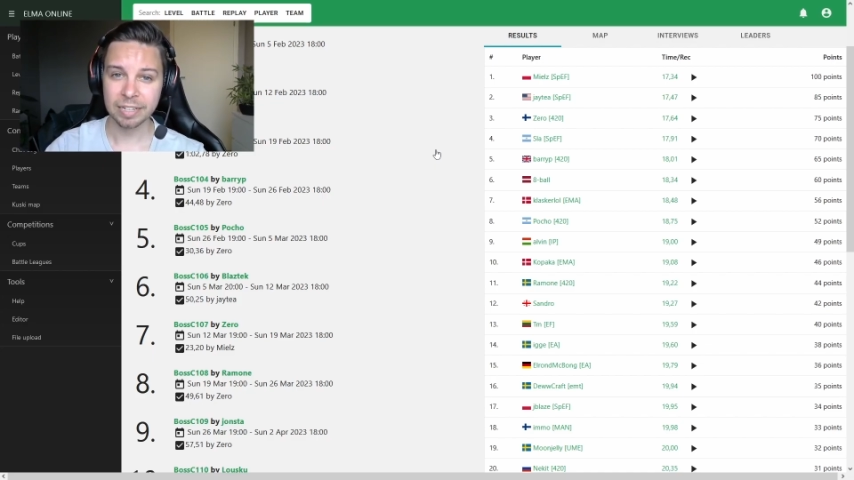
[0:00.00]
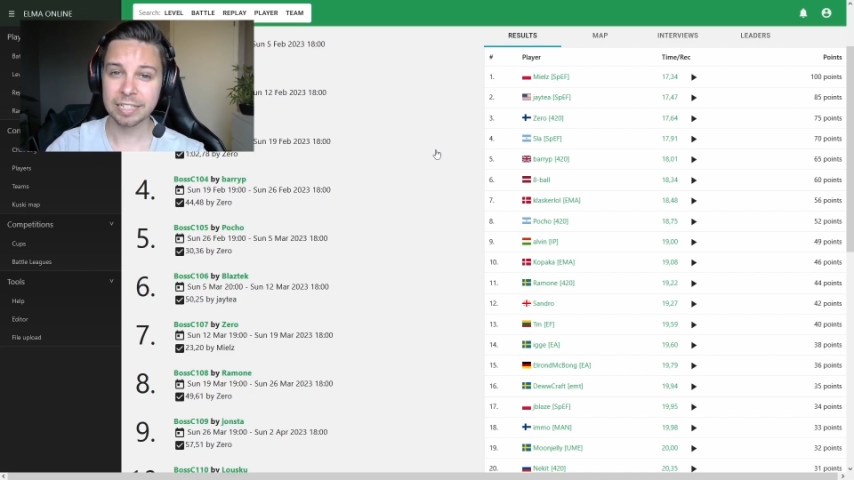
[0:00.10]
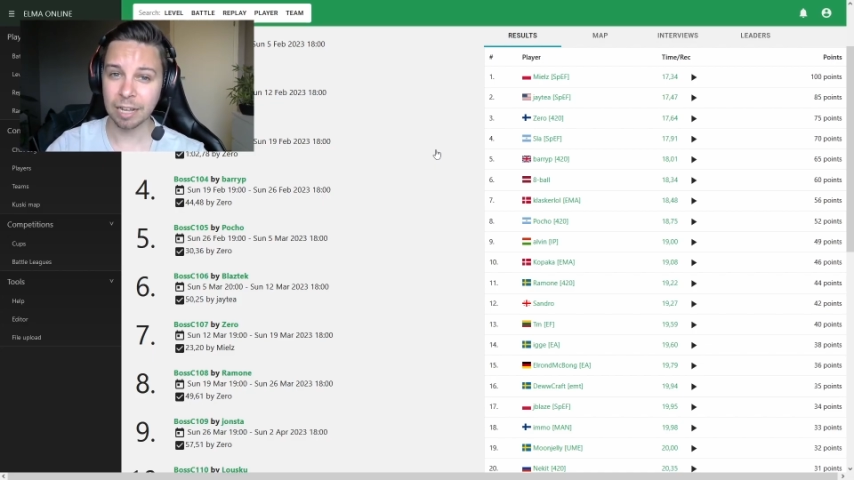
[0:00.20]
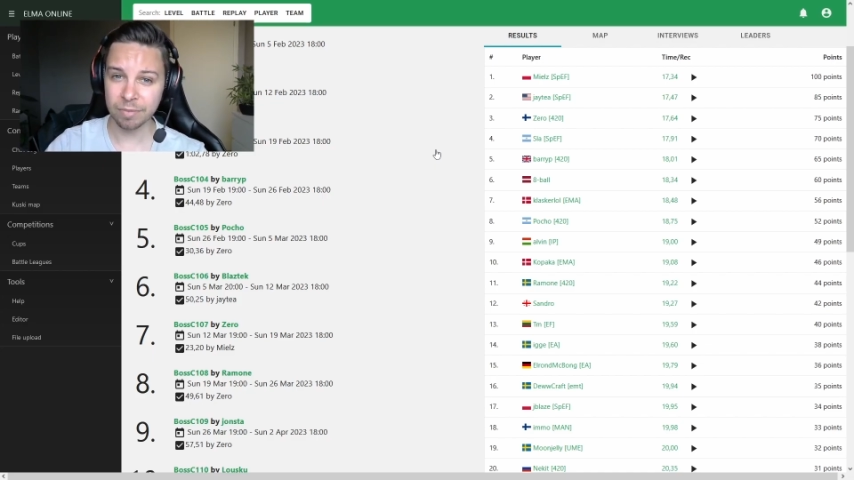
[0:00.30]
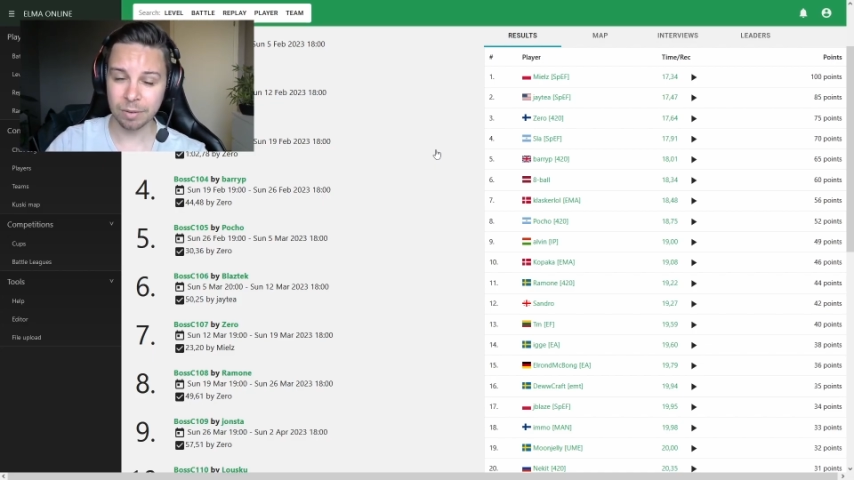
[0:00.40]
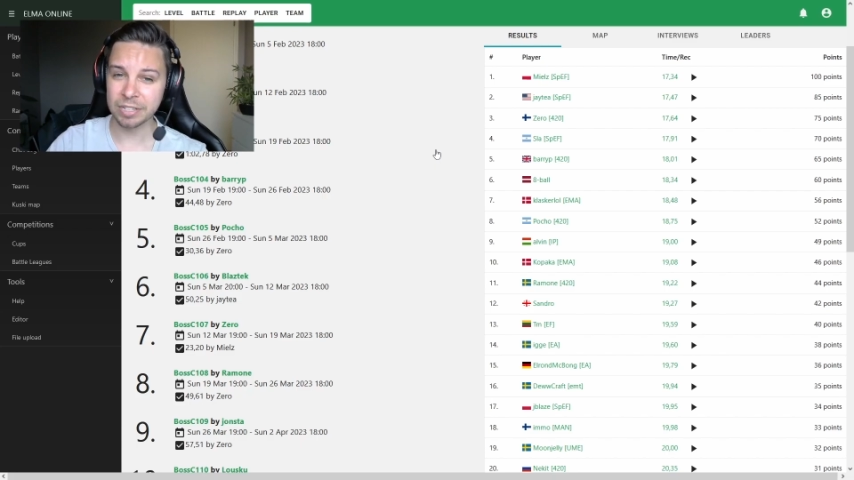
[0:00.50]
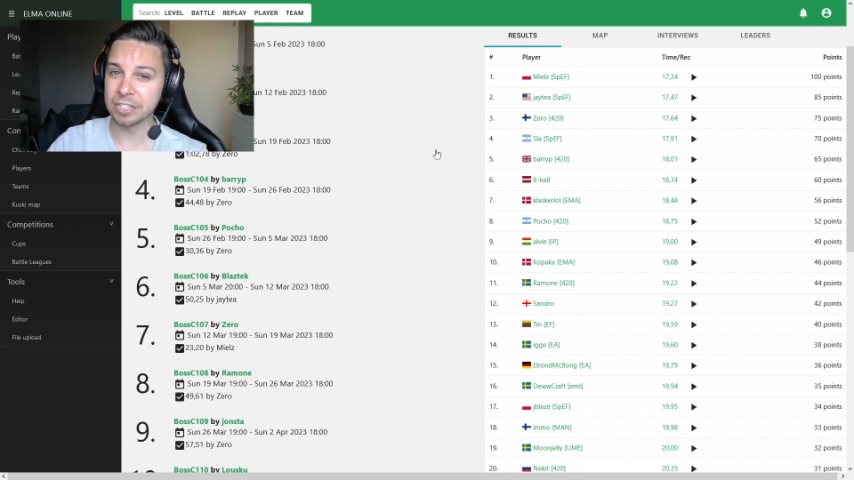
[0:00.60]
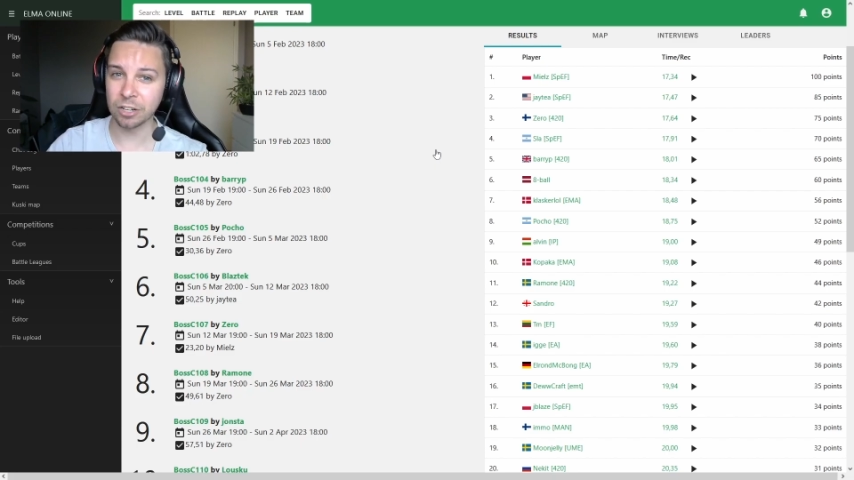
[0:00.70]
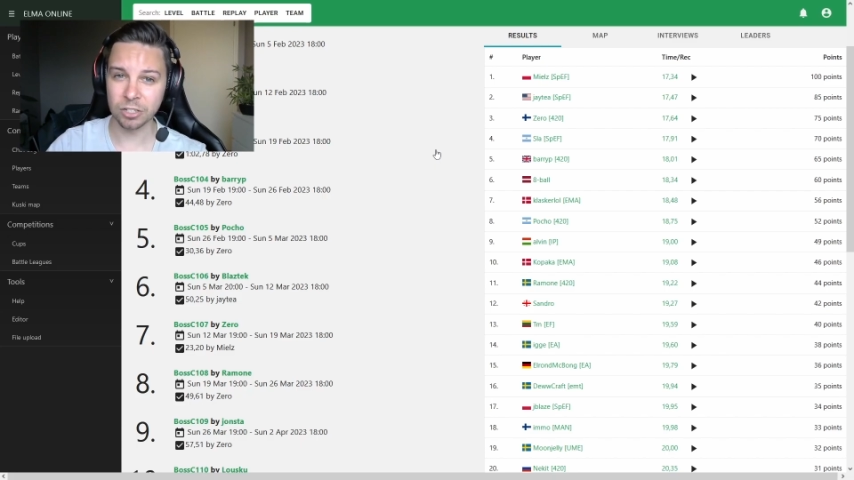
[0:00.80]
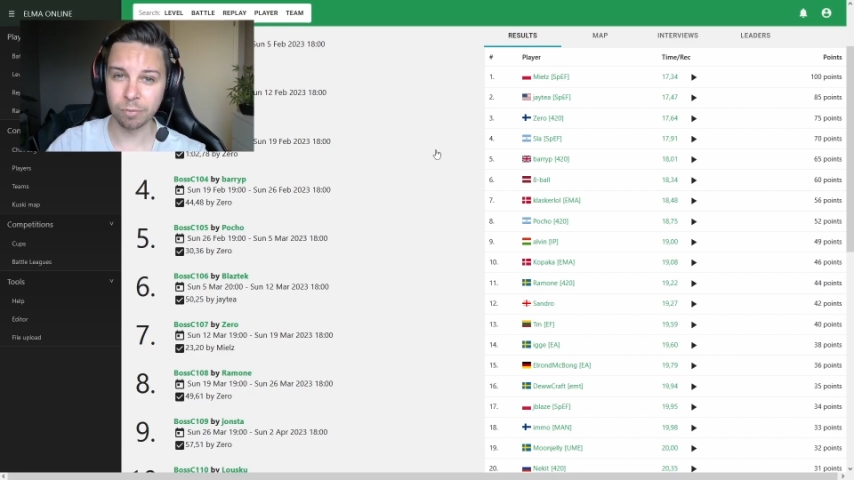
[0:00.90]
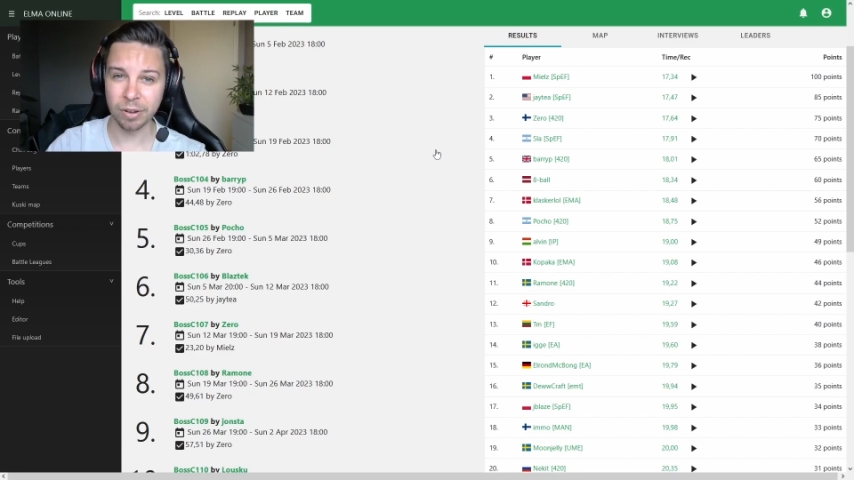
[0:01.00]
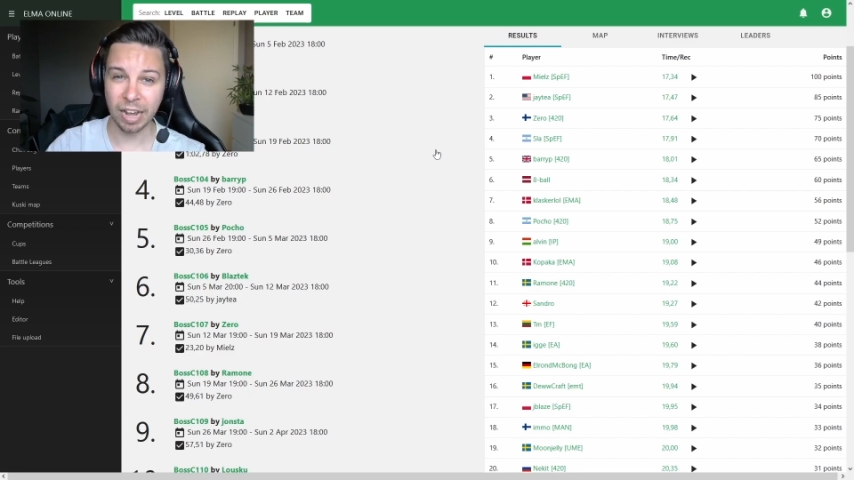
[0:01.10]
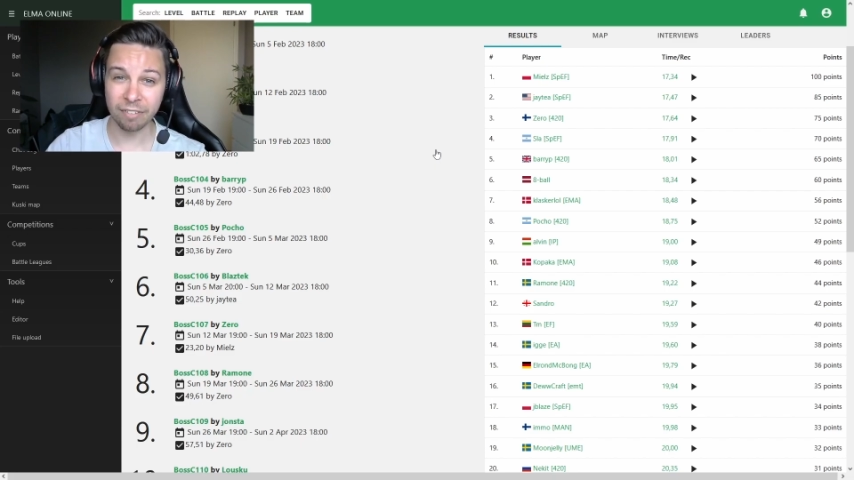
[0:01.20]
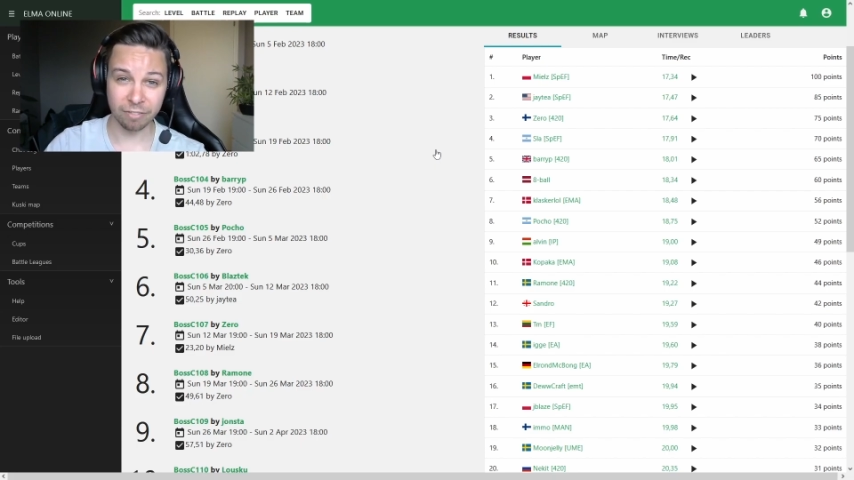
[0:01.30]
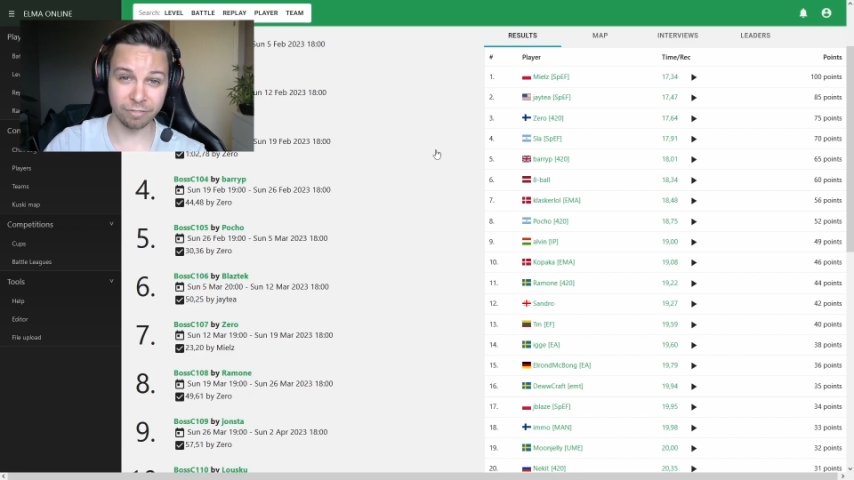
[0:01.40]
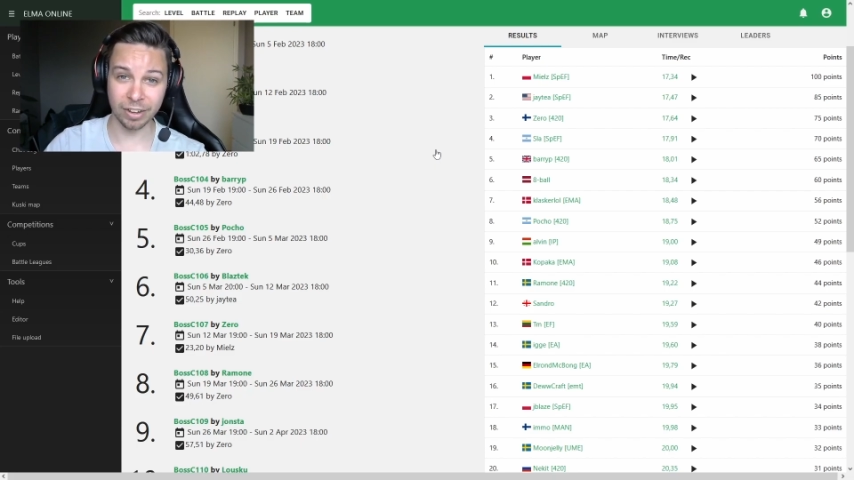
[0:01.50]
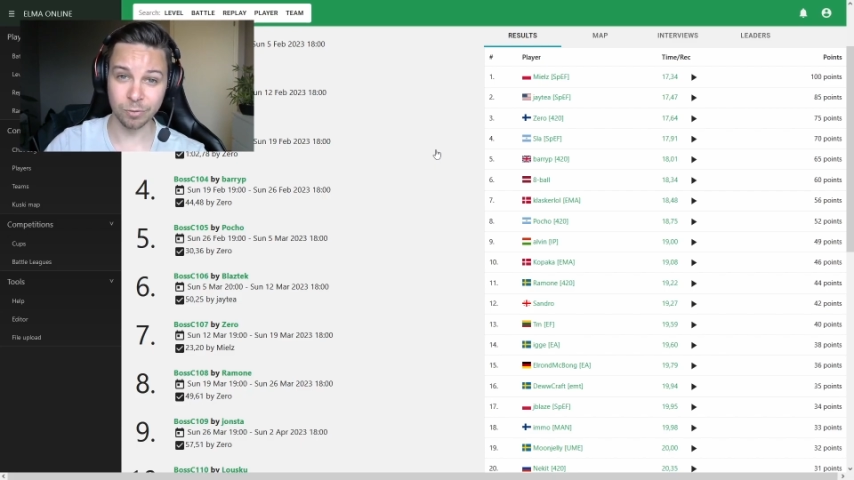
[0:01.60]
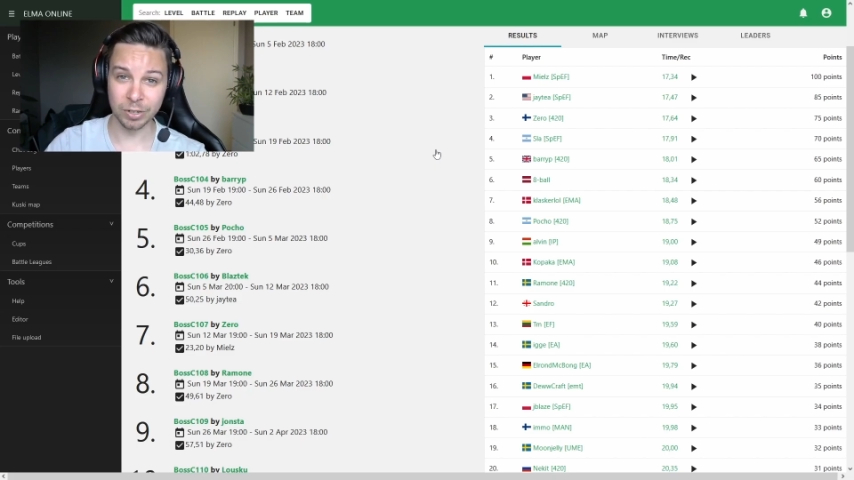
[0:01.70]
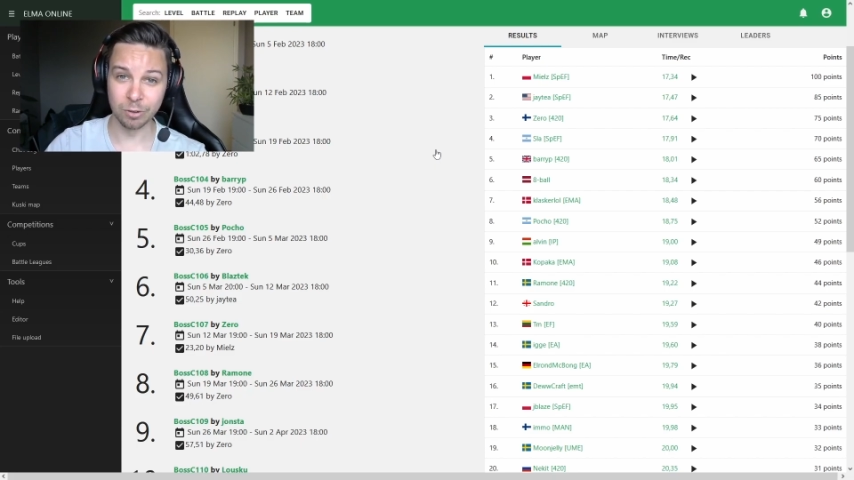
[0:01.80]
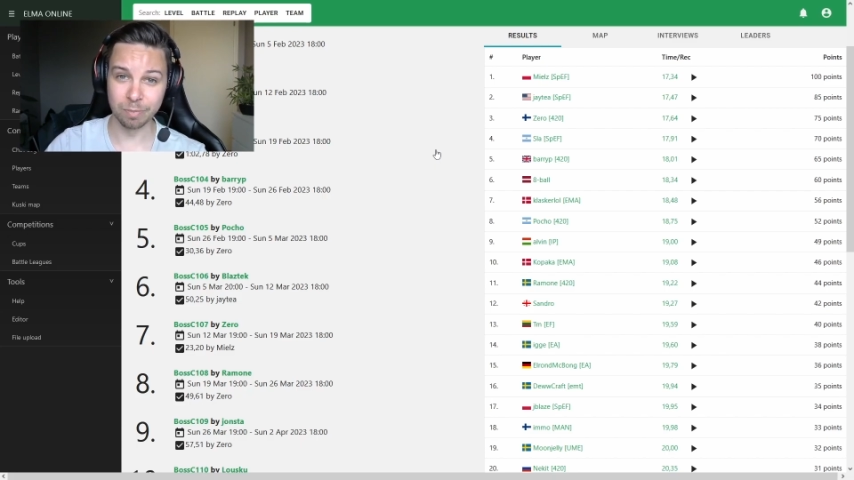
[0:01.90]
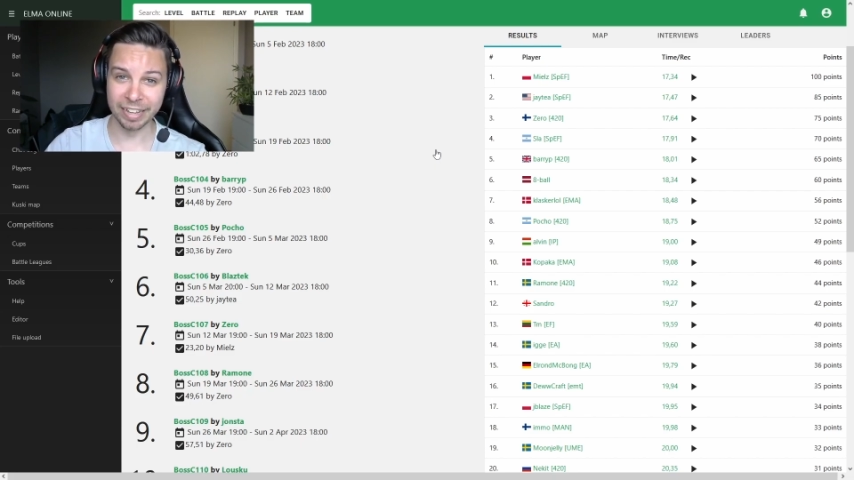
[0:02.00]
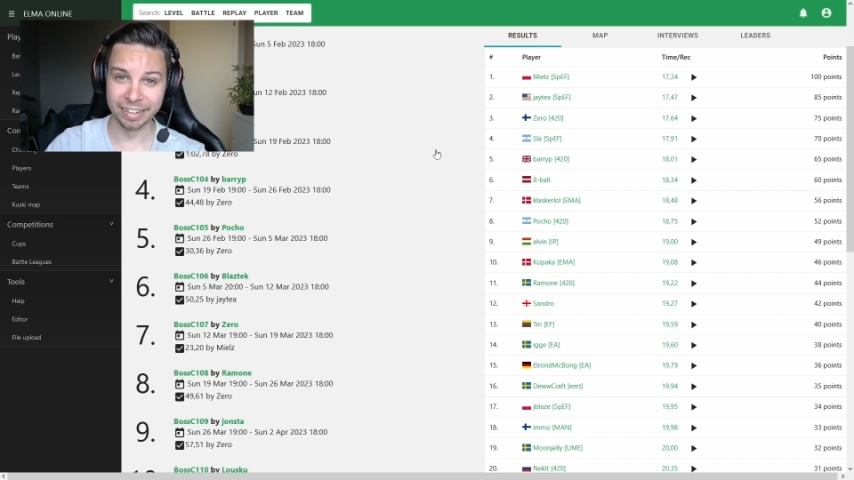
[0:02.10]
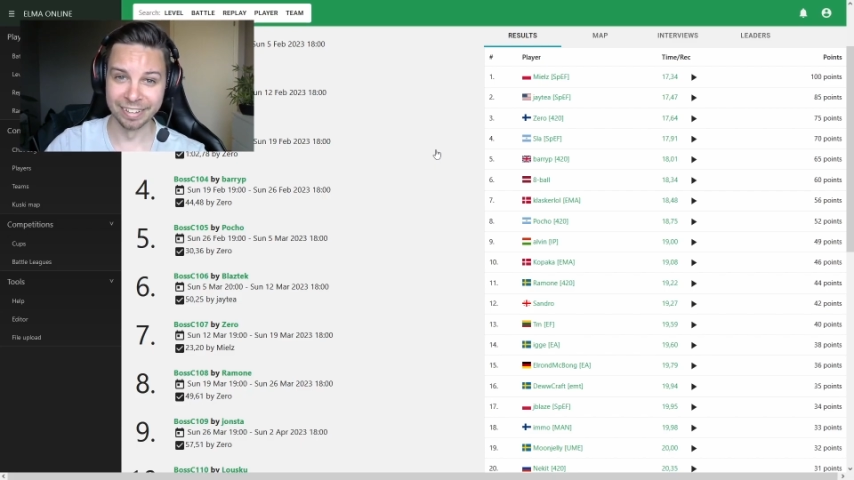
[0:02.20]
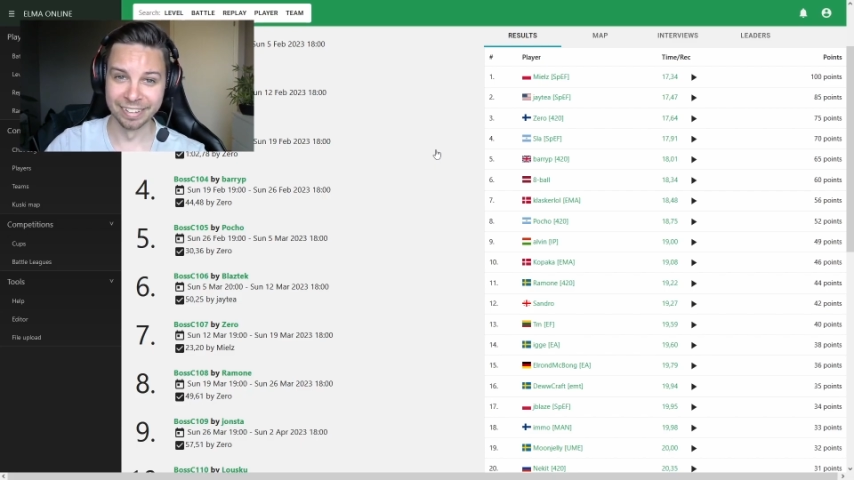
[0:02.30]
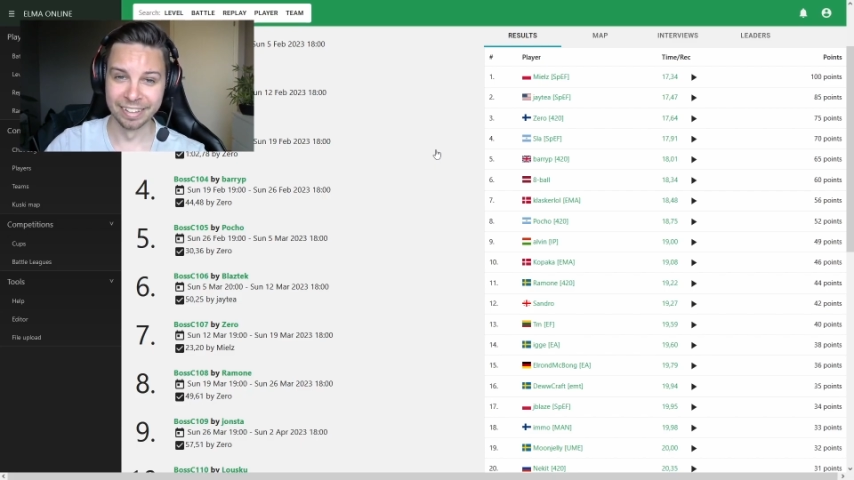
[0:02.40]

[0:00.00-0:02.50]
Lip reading: sometimes it's also about having fun when you play.